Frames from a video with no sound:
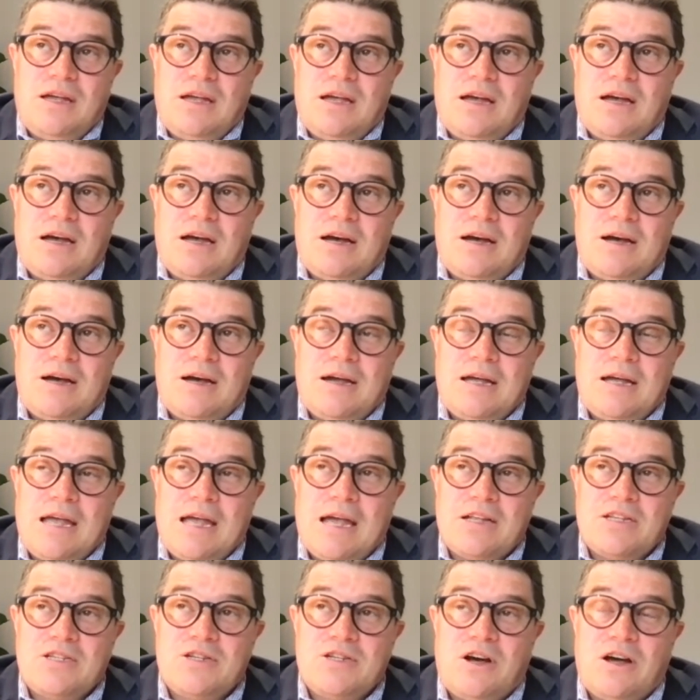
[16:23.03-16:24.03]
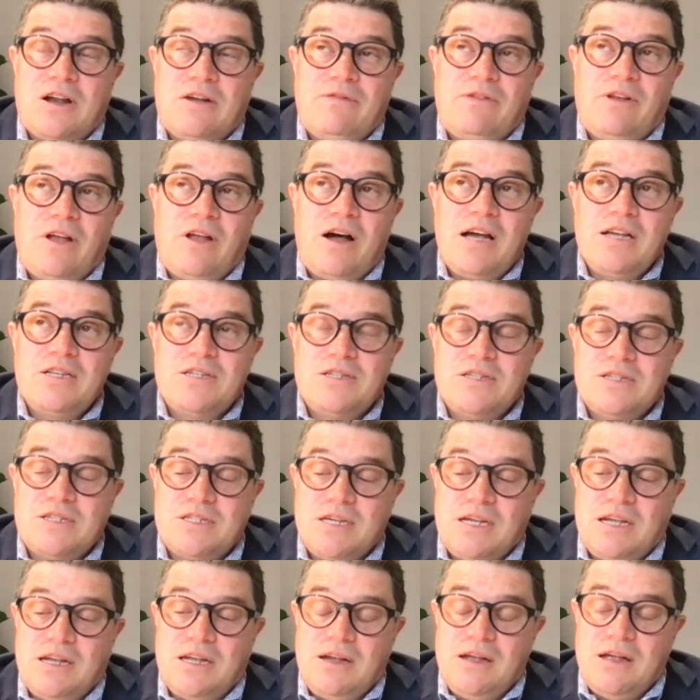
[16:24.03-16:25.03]
outside of
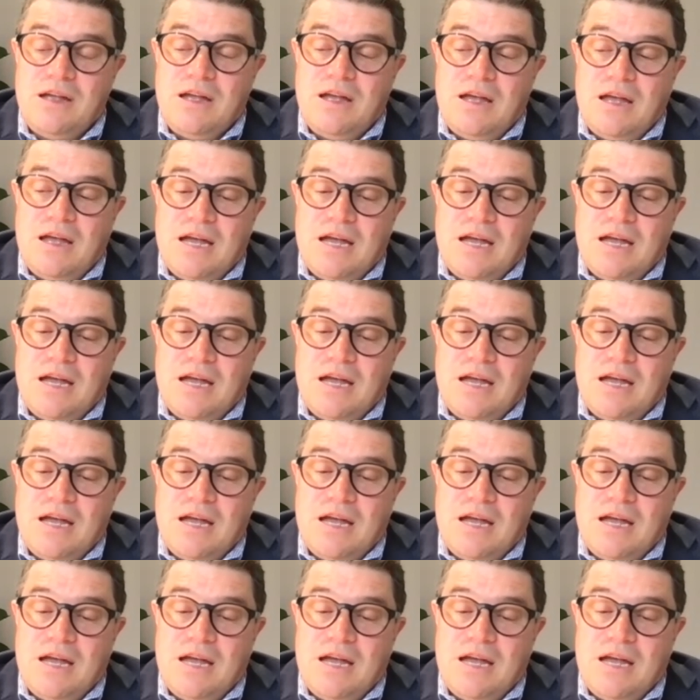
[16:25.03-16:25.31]
licensing